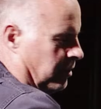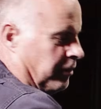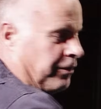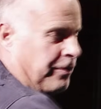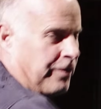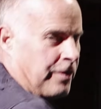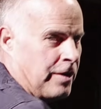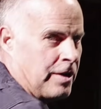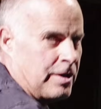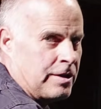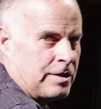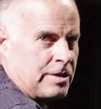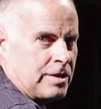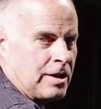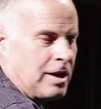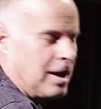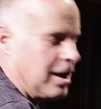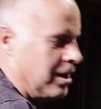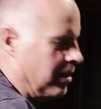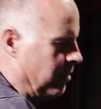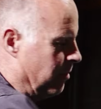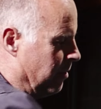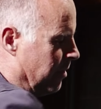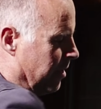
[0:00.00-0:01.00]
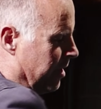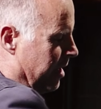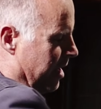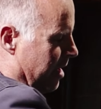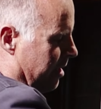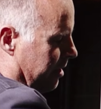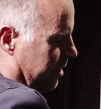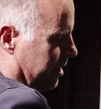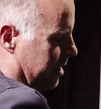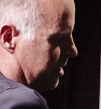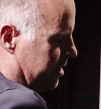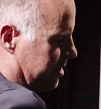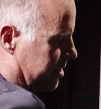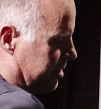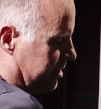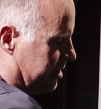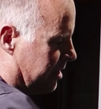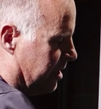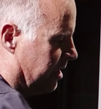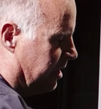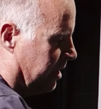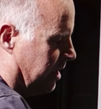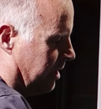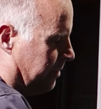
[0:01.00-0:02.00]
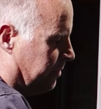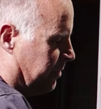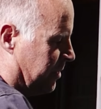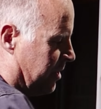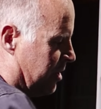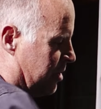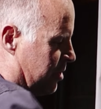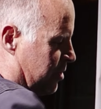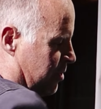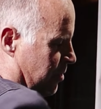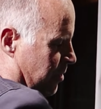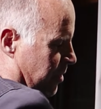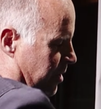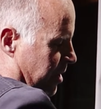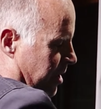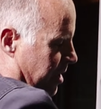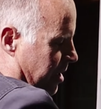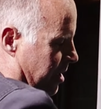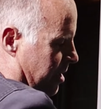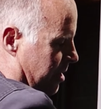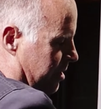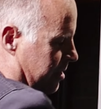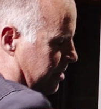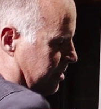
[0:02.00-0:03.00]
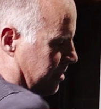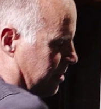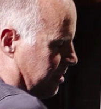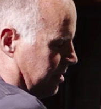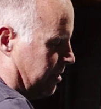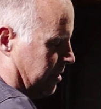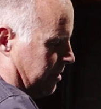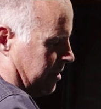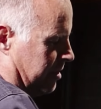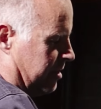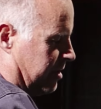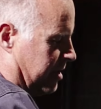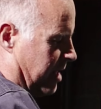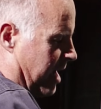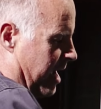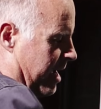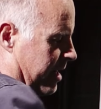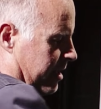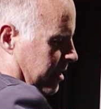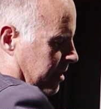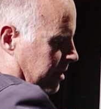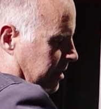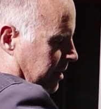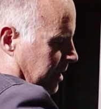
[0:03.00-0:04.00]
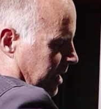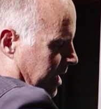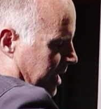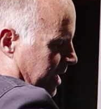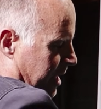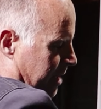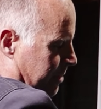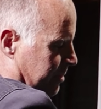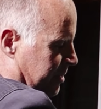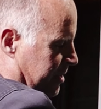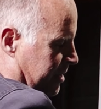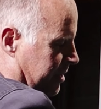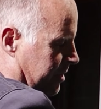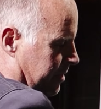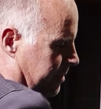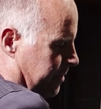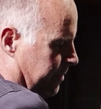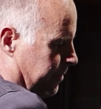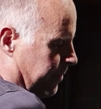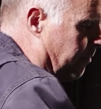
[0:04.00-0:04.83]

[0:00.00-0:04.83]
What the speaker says: The front tight, we're now going to snug up these rear saddle clamps.